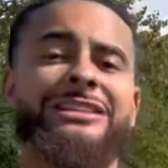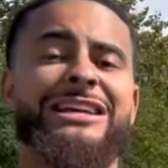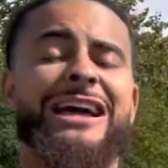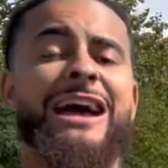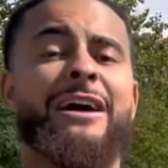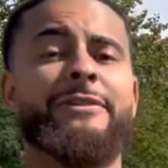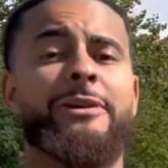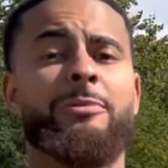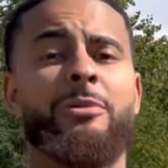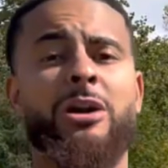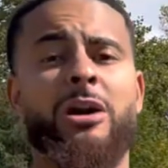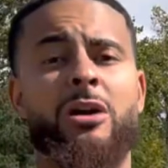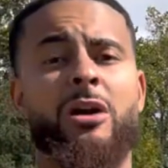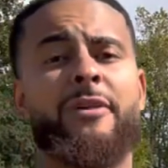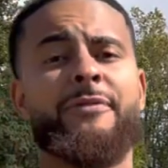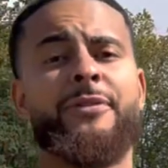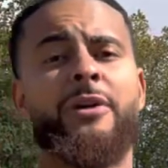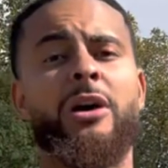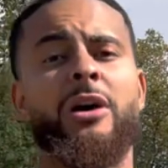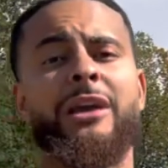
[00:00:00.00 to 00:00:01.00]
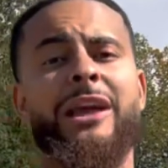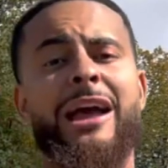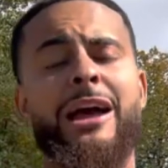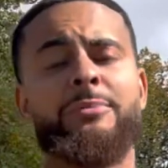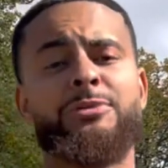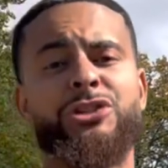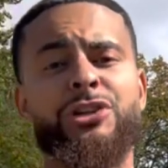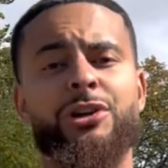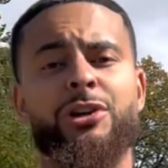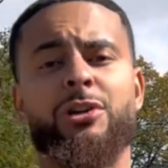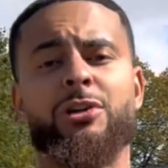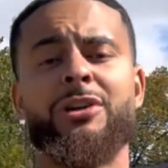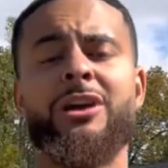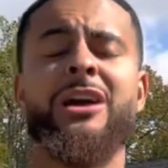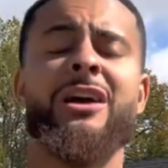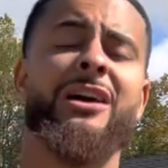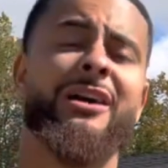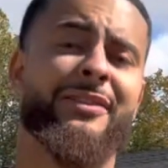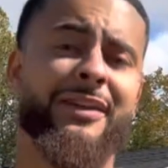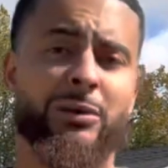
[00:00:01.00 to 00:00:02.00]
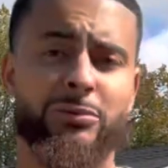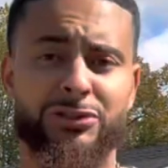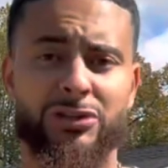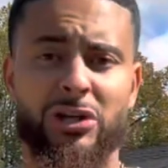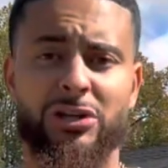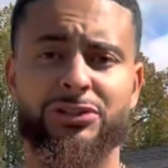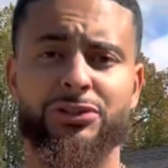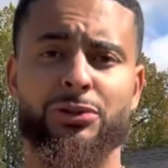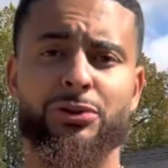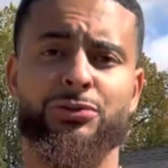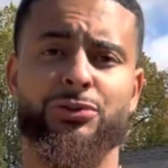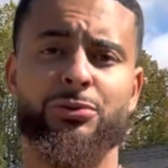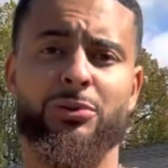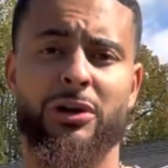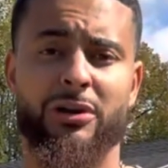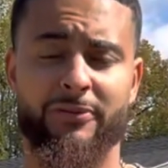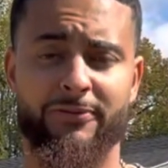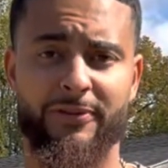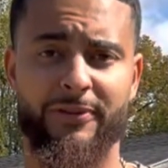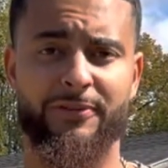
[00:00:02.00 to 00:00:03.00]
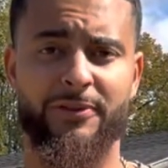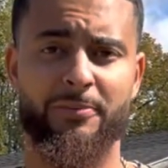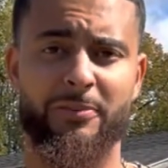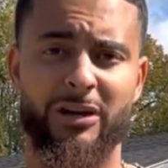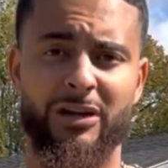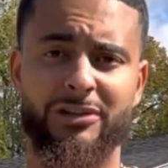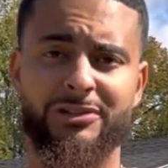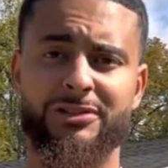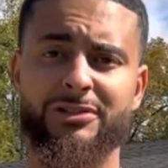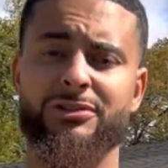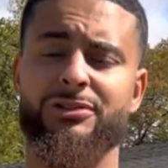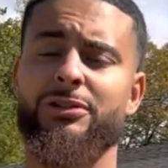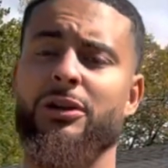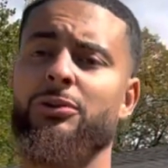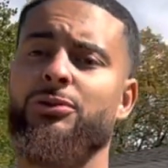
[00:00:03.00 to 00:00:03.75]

to have him cut off the cab shield, that was also 250 bucks. So